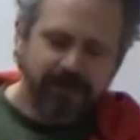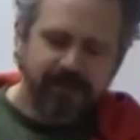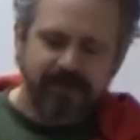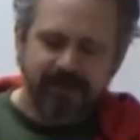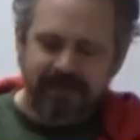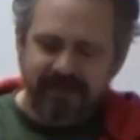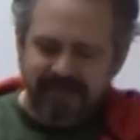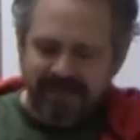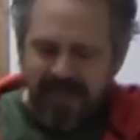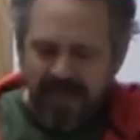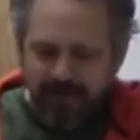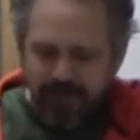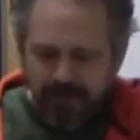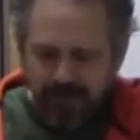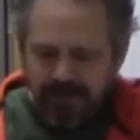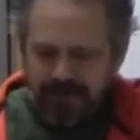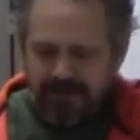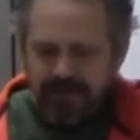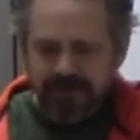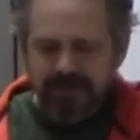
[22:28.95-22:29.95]
that the
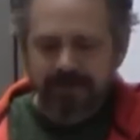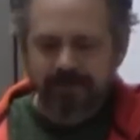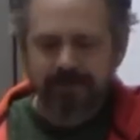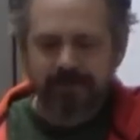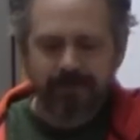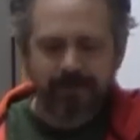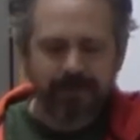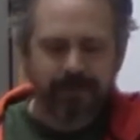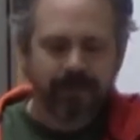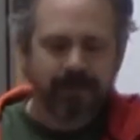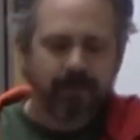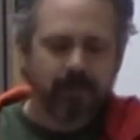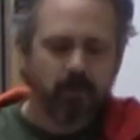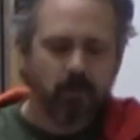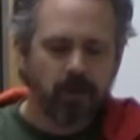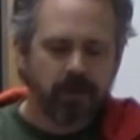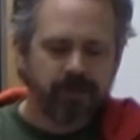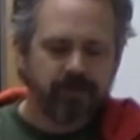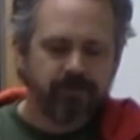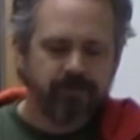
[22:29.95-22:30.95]
disciples
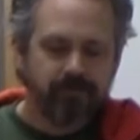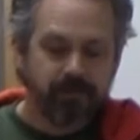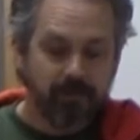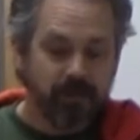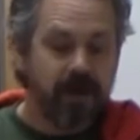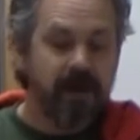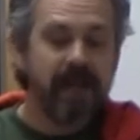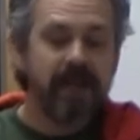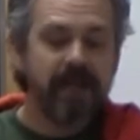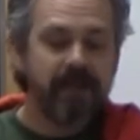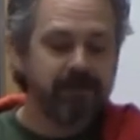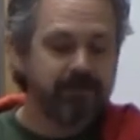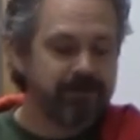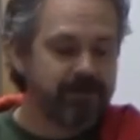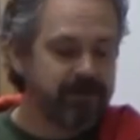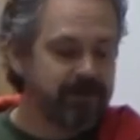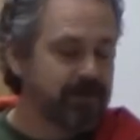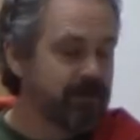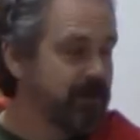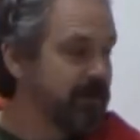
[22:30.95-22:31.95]
would have
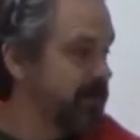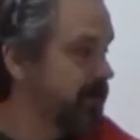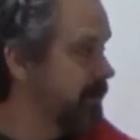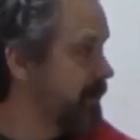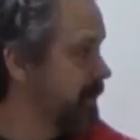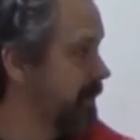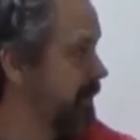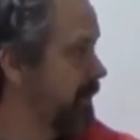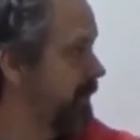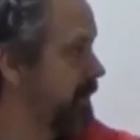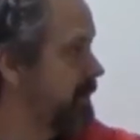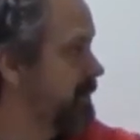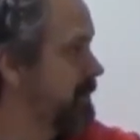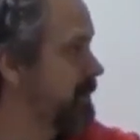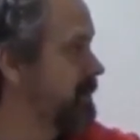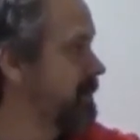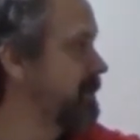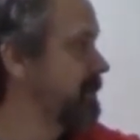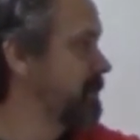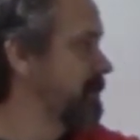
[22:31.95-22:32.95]
braved
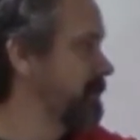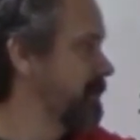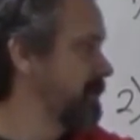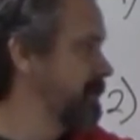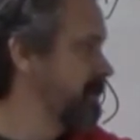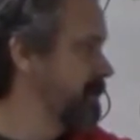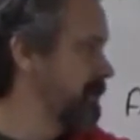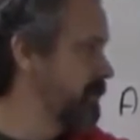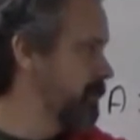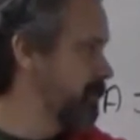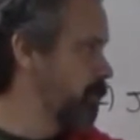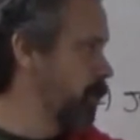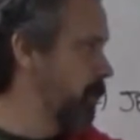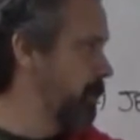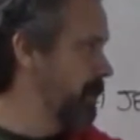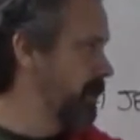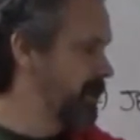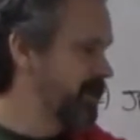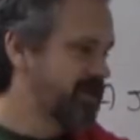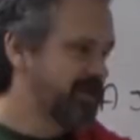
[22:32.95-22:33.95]
this
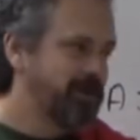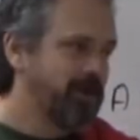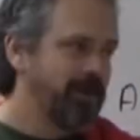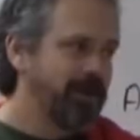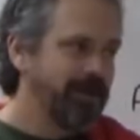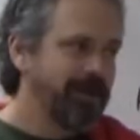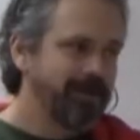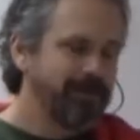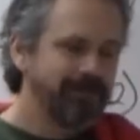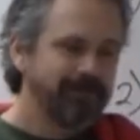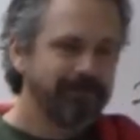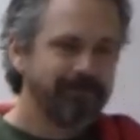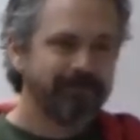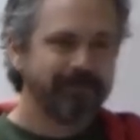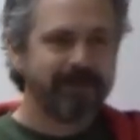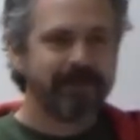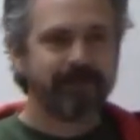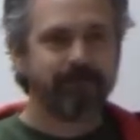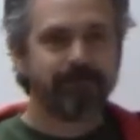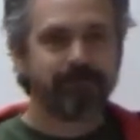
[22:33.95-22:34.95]
Roman custodian,
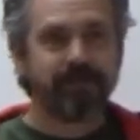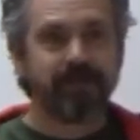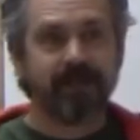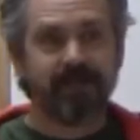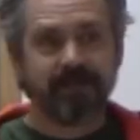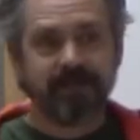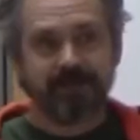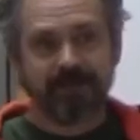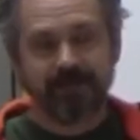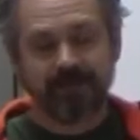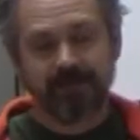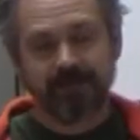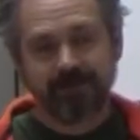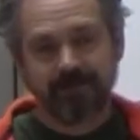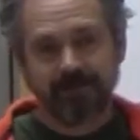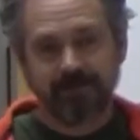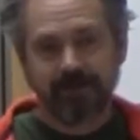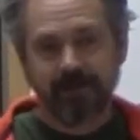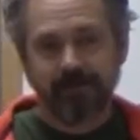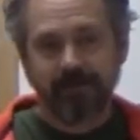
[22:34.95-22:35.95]
plus
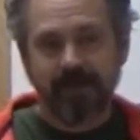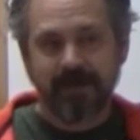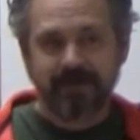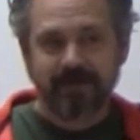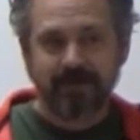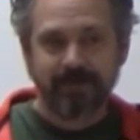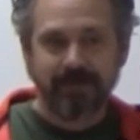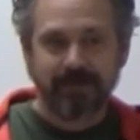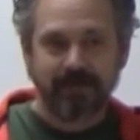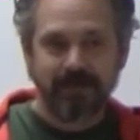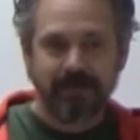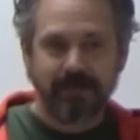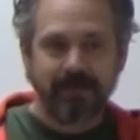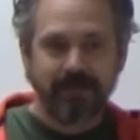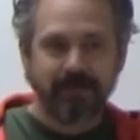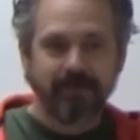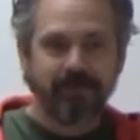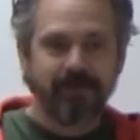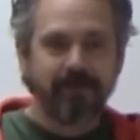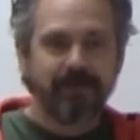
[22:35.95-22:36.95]
the
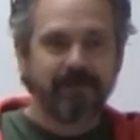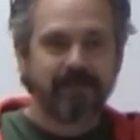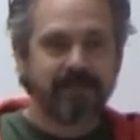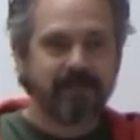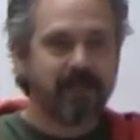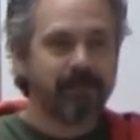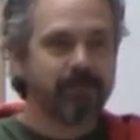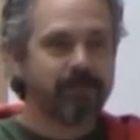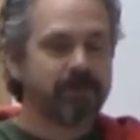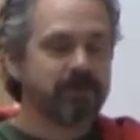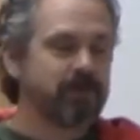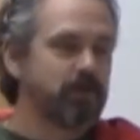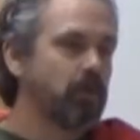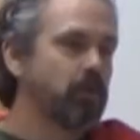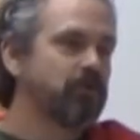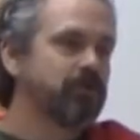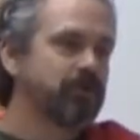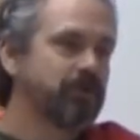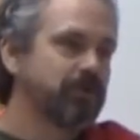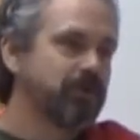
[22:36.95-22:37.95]
possibility of the temple
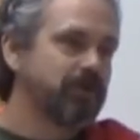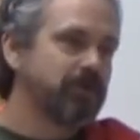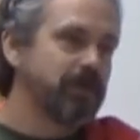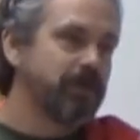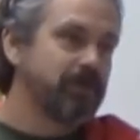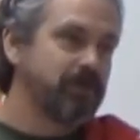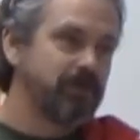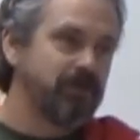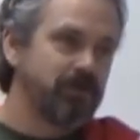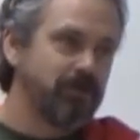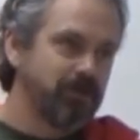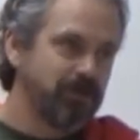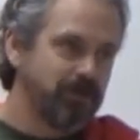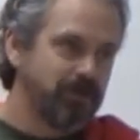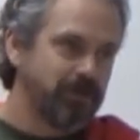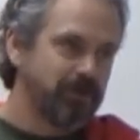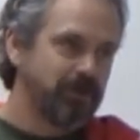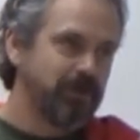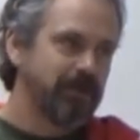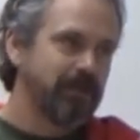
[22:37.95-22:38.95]
soldiers of the
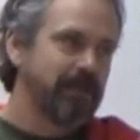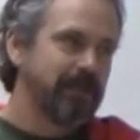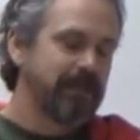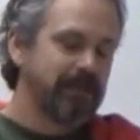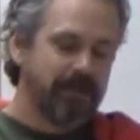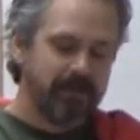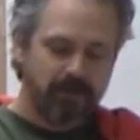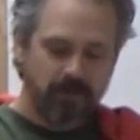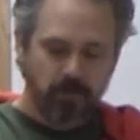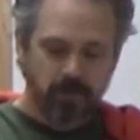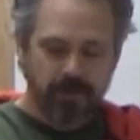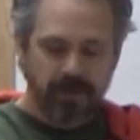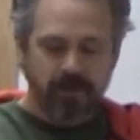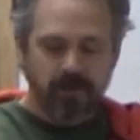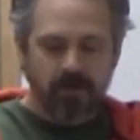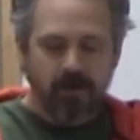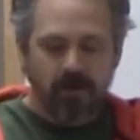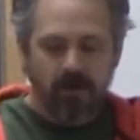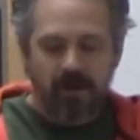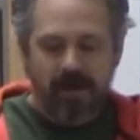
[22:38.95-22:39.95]
Jews when
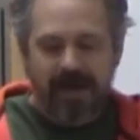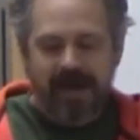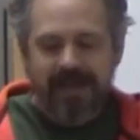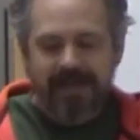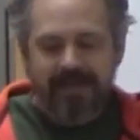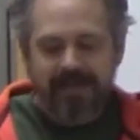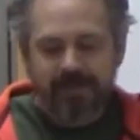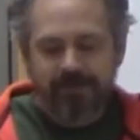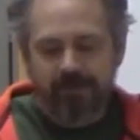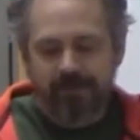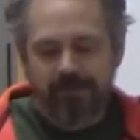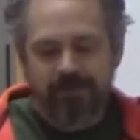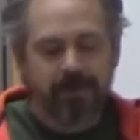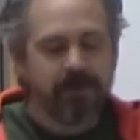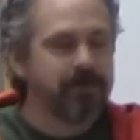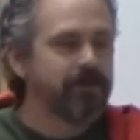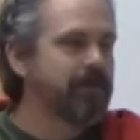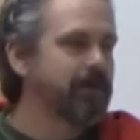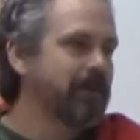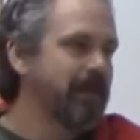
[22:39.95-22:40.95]
they're all hiding for
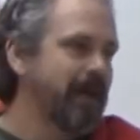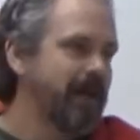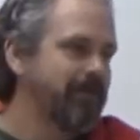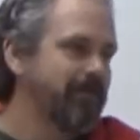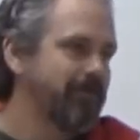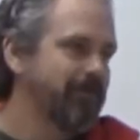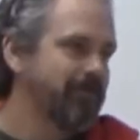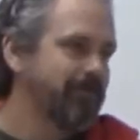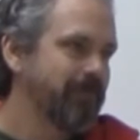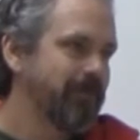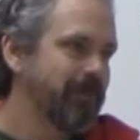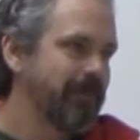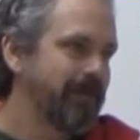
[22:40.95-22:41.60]
fear of their life?